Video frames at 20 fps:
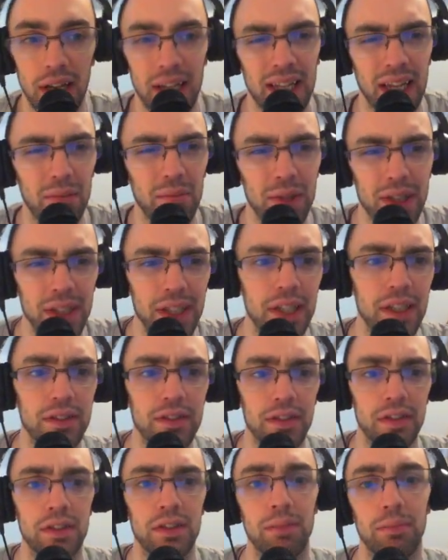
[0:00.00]
Like, I'm really
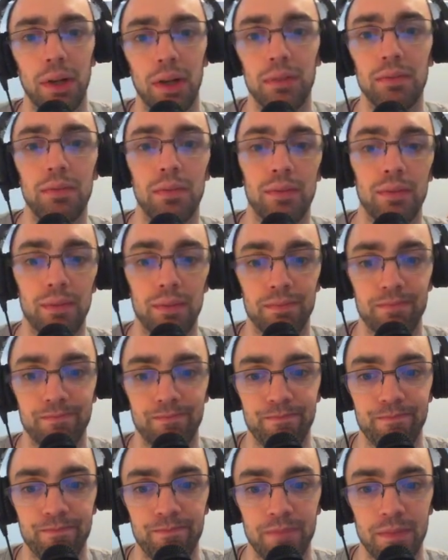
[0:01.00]
concerned about
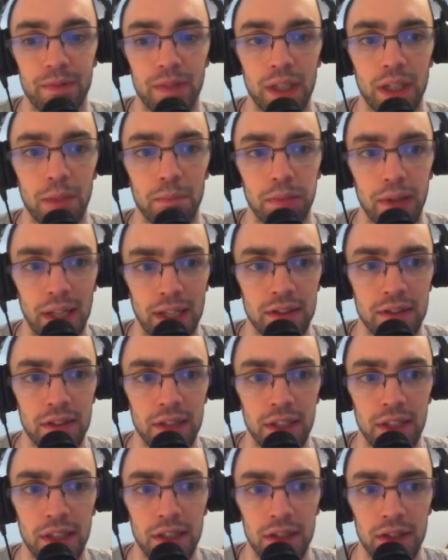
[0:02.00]
the
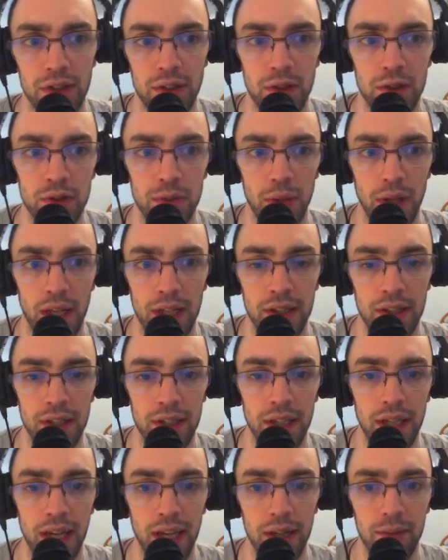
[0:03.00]
complexity that the drones will add to
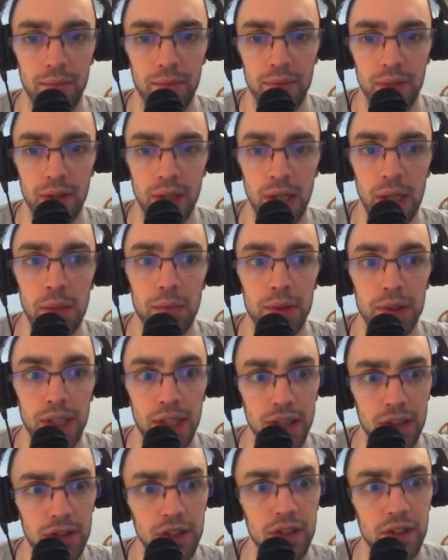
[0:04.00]
the game,
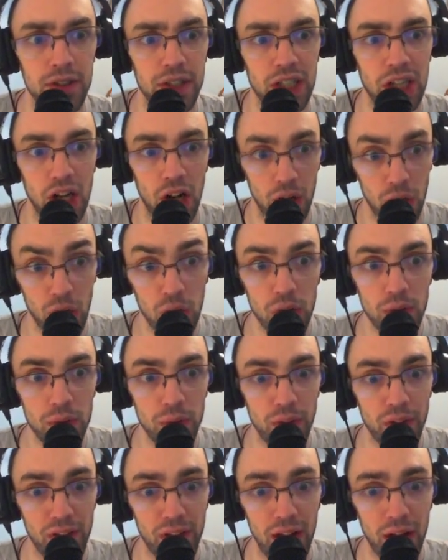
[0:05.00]
particularly to the code
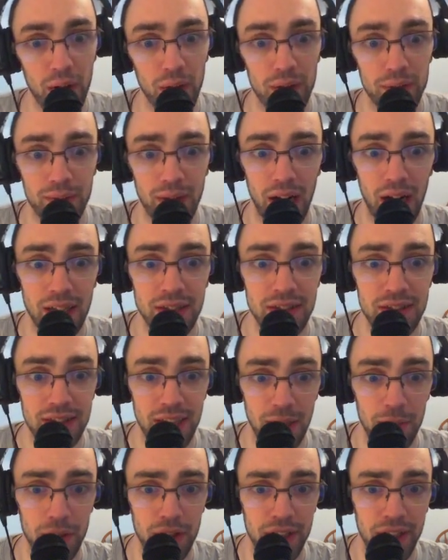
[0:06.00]
with how
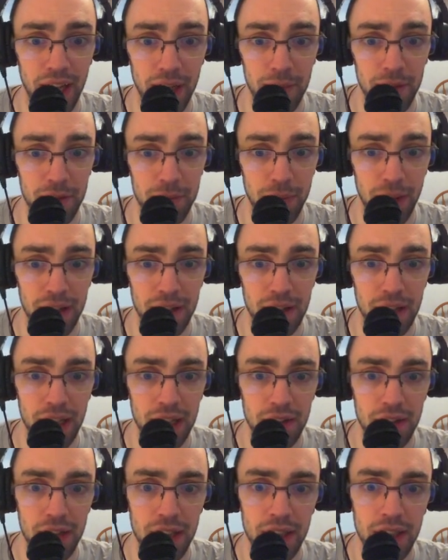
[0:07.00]
unstable the game has been
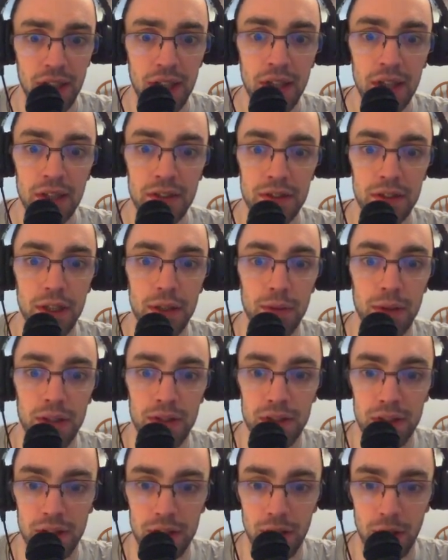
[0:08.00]
lately. So here we're
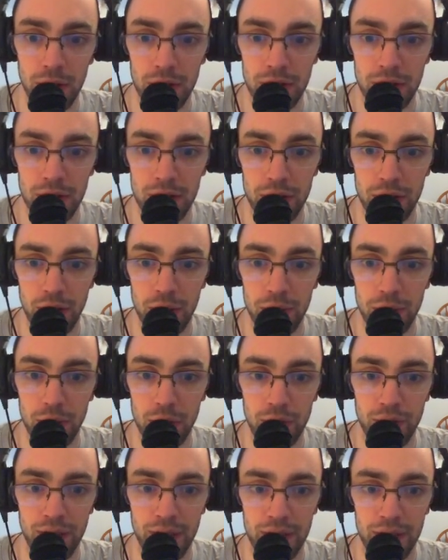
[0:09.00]
going to see the drone
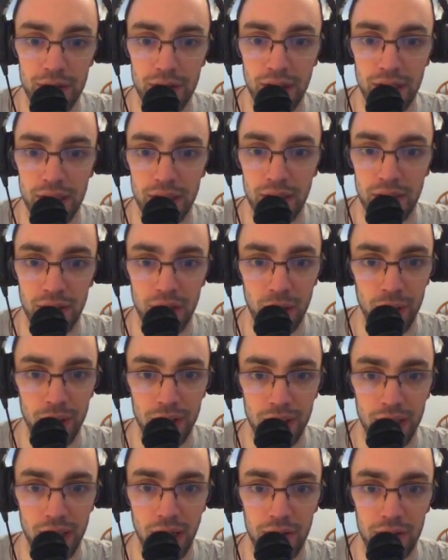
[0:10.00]
moving so that it doesn't go
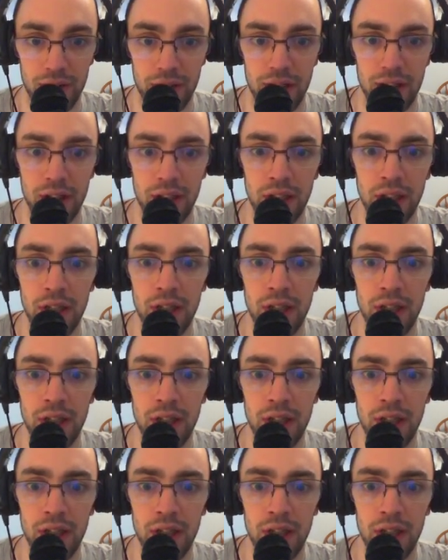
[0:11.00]
in the cover.